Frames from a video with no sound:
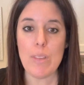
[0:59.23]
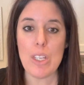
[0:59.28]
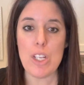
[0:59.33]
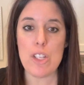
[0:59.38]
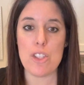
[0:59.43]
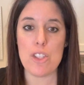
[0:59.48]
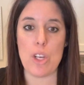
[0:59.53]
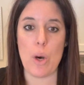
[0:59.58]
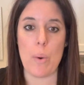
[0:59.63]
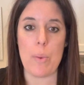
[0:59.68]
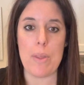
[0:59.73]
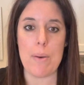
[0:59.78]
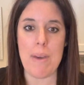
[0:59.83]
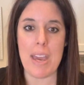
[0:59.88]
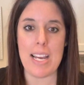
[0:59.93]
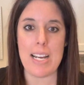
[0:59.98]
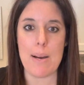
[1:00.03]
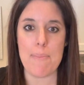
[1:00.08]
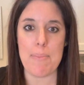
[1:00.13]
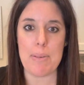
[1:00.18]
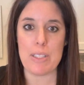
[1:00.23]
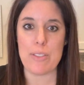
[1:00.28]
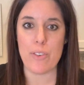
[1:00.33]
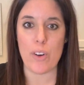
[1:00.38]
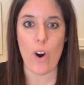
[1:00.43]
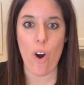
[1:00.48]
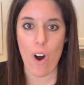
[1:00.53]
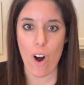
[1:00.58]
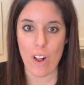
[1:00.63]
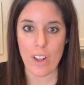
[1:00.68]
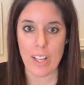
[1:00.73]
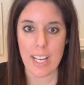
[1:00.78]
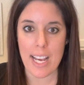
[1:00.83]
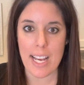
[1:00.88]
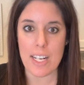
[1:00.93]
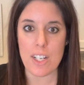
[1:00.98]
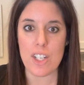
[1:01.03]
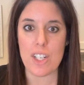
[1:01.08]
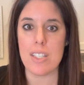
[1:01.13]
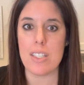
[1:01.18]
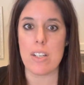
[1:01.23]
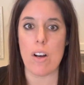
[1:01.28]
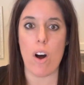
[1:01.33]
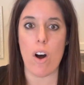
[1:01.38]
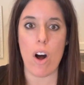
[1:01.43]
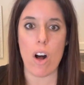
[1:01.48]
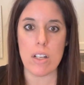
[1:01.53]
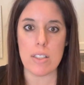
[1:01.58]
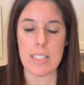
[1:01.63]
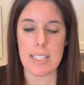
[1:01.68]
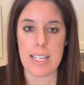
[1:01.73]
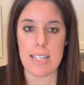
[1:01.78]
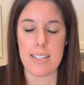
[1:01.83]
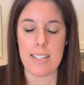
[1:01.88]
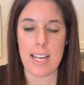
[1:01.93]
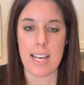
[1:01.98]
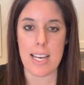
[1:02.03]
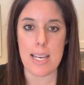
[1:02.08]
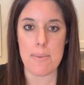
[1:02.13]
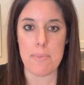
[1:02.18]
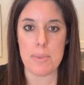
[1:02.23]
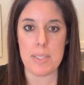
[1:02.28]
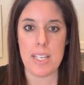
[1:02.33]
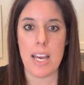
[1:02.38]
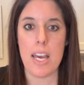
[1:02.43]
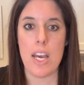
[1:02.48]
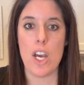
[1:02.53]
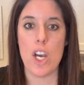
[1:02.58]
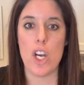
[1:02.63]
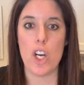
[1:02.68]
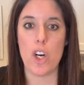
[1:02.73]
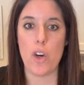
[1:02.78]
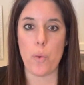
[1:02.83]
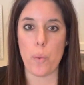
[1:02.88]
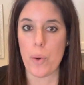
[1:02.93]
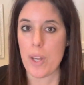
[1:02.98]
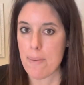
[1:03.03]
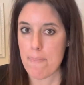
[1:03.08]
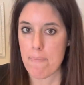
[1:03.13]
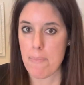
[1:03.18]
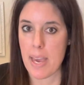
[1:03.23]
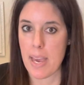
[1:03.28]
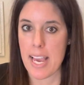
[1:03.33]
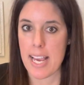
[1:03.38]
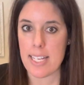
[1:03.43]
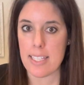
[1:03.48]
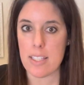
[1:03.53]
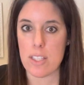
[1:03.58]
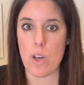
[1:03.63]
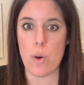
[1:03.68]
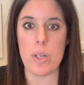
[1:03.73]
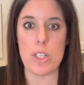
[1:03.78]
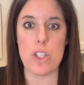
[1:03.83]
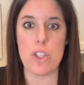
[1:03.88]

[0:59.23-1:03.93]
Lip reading: So the makeup is for all ages, all skin types, cream base, so it's